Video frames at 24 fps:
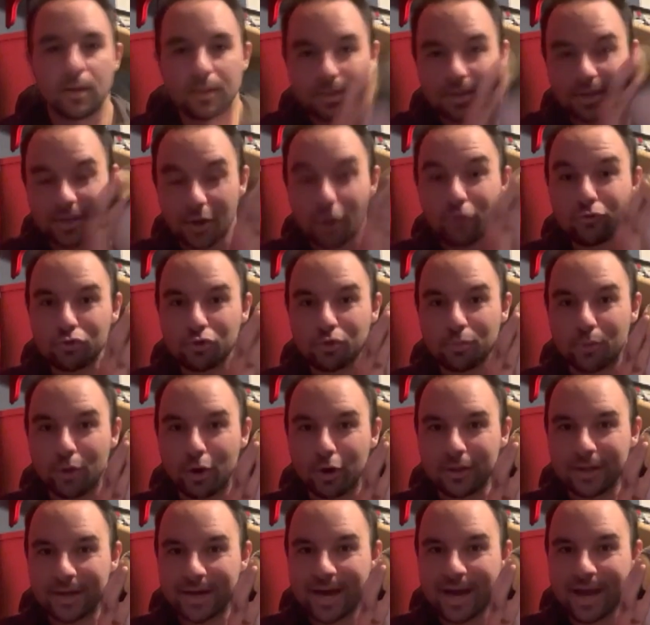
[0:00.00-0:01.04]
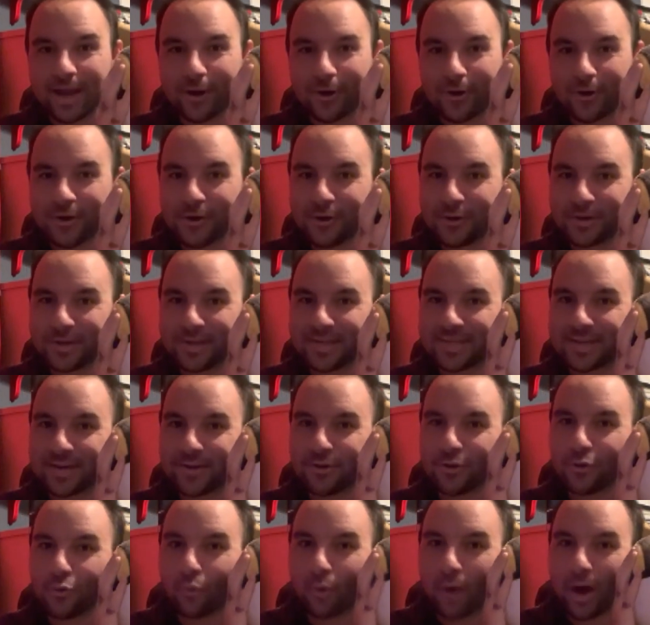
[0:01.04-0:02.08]
The Ultra Ball and I are here to
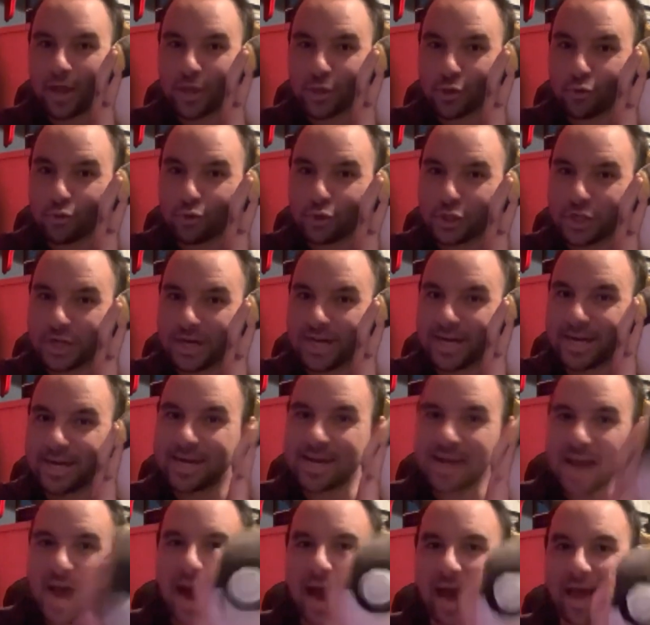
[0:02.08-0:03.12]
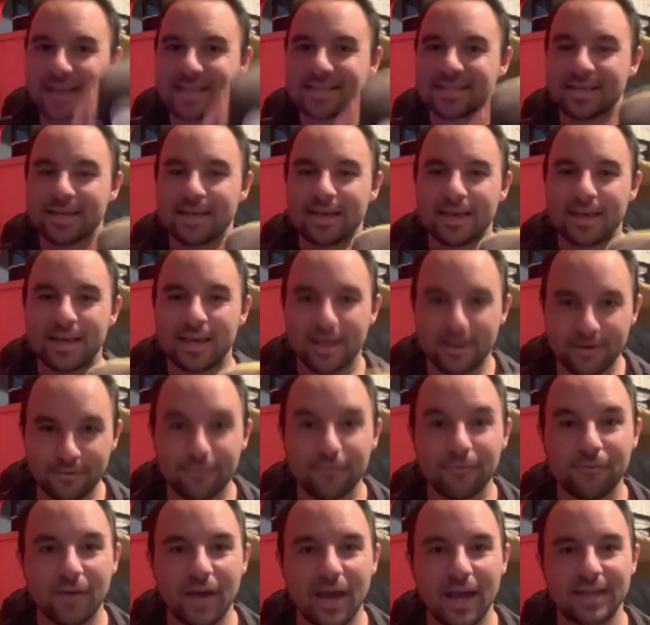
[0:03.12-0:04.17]
tell you why you should not
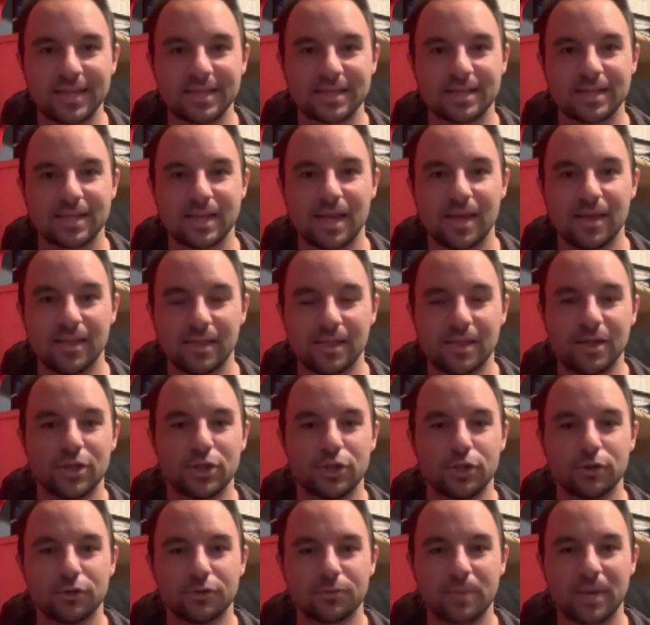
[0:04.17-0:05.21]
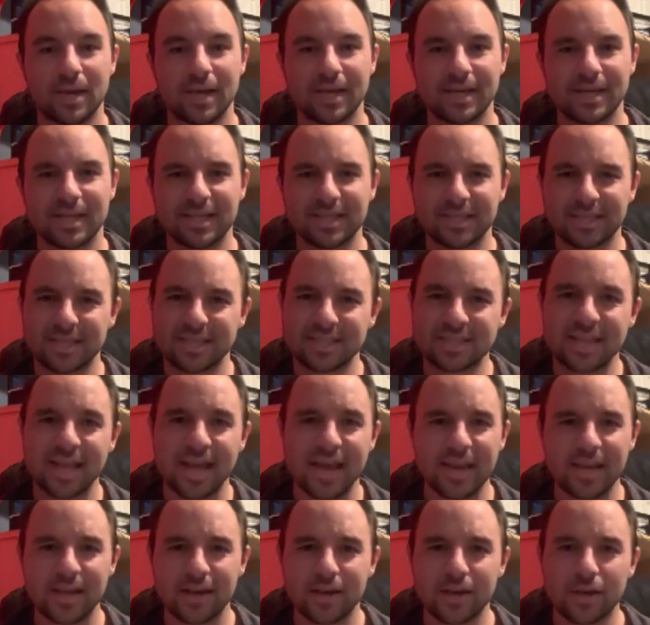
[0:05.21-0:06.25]
invest in this year's Mega Tins.
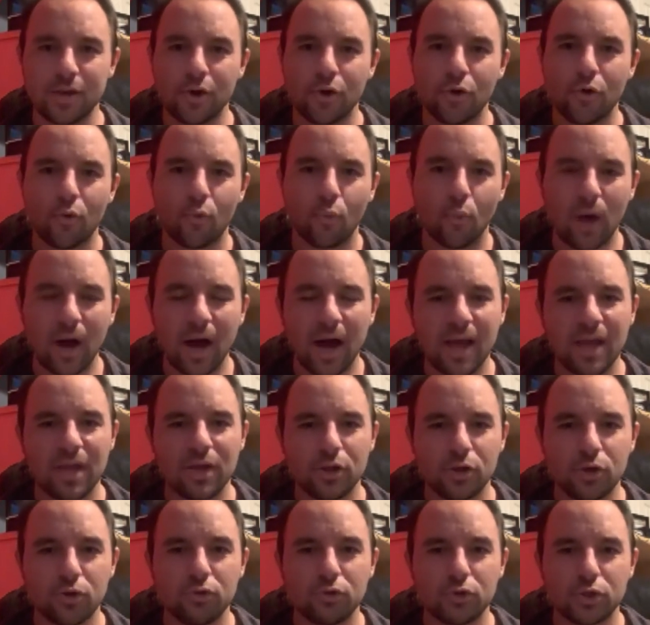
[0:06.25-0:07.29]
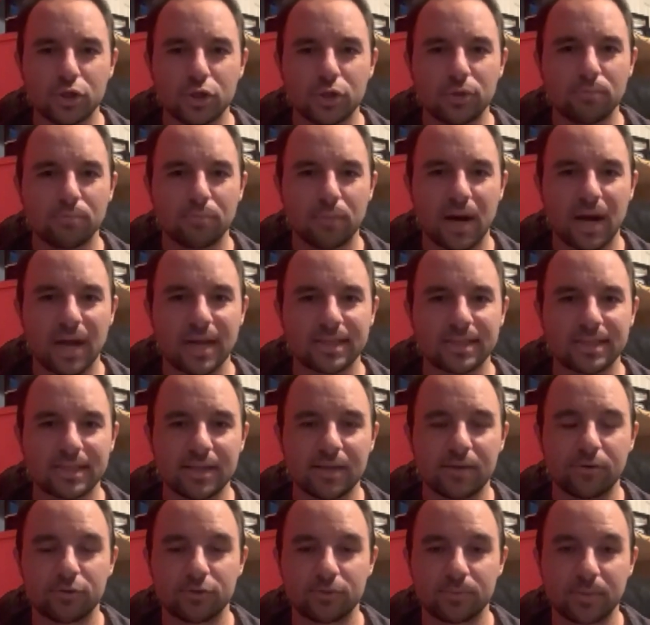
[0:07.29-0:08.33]
Instead, why you should buy
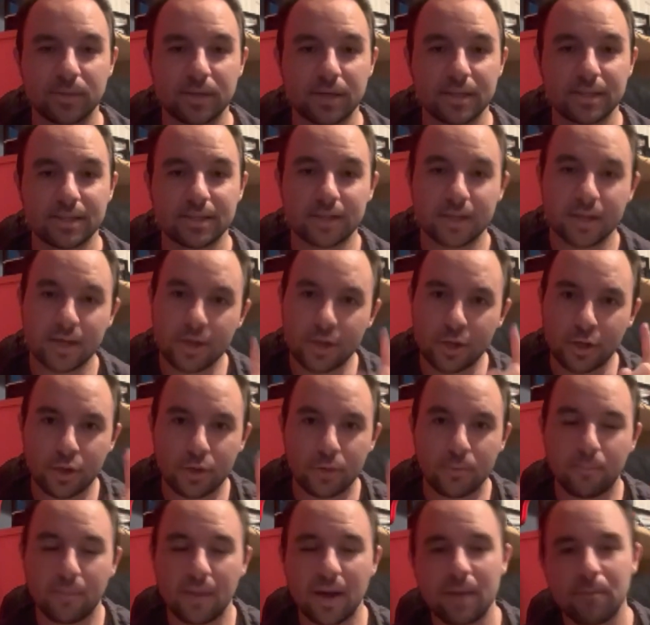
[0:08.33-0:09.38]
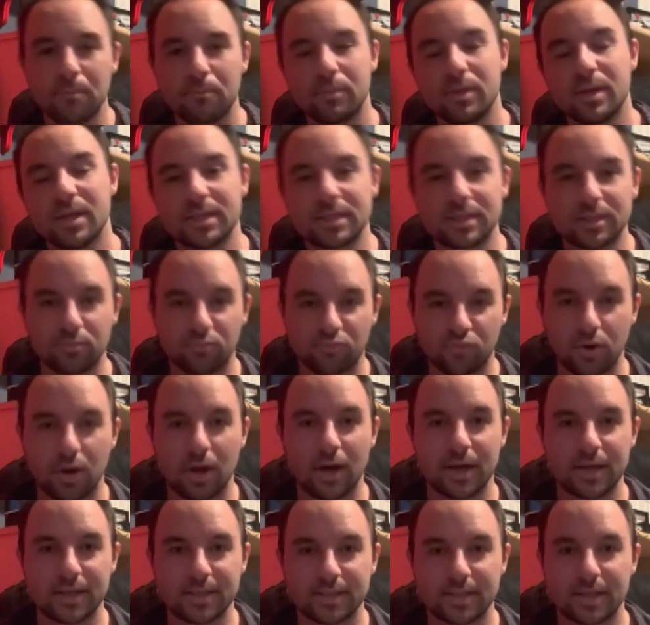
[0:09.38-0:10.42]
singles because you might be
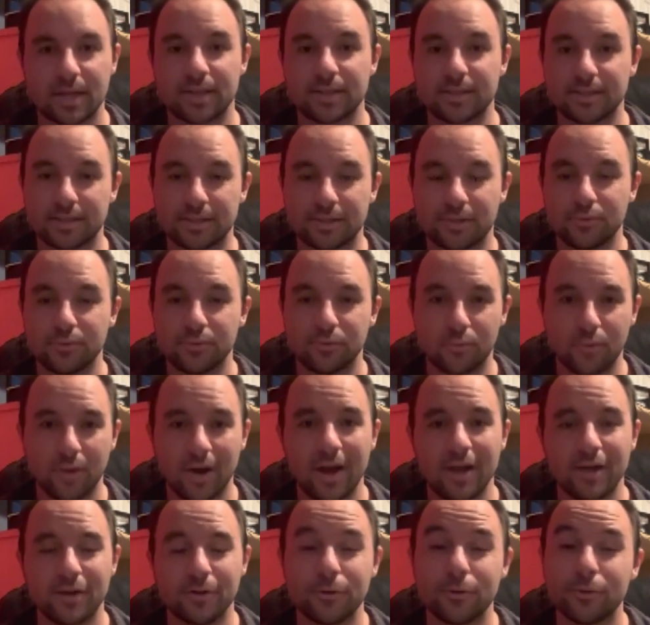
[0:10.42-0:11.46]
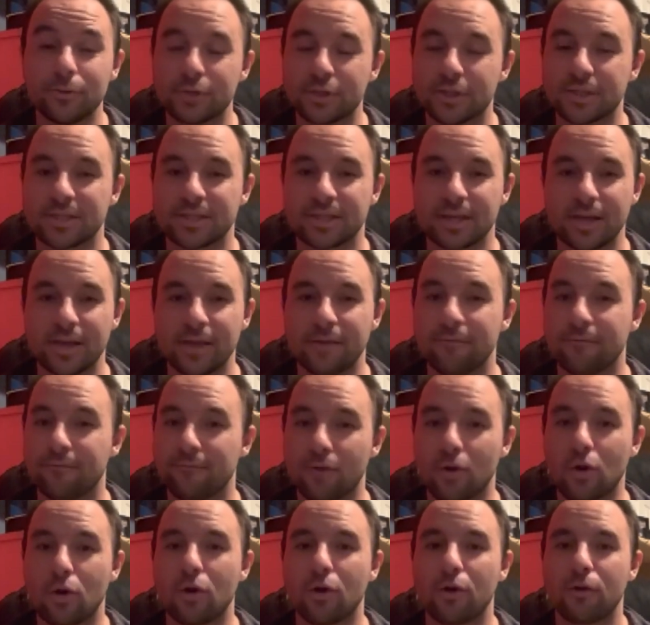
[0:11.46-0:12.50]
surprised as to why you should stay
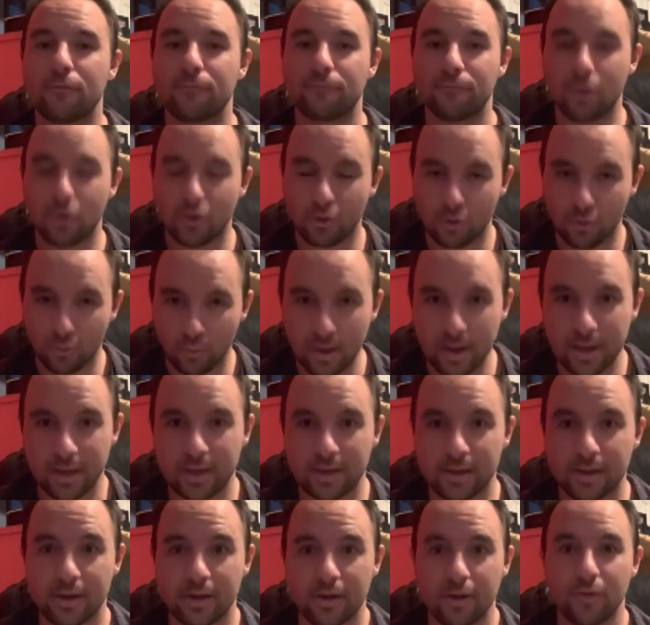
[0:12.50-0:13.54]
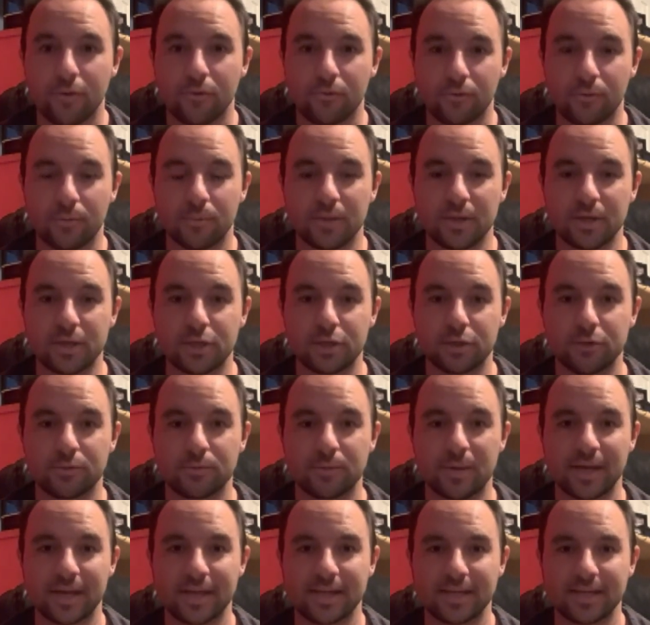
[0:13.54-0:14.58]
far, far away from this year's
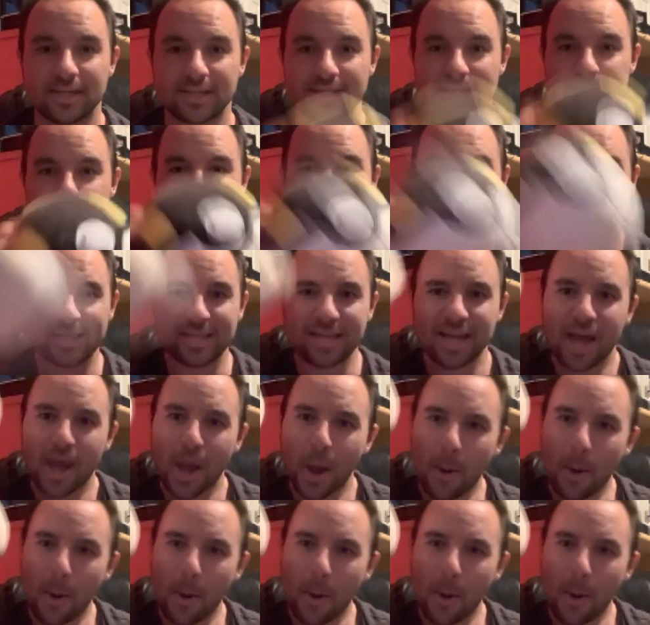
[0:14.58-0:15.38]
Mega Tins. So let's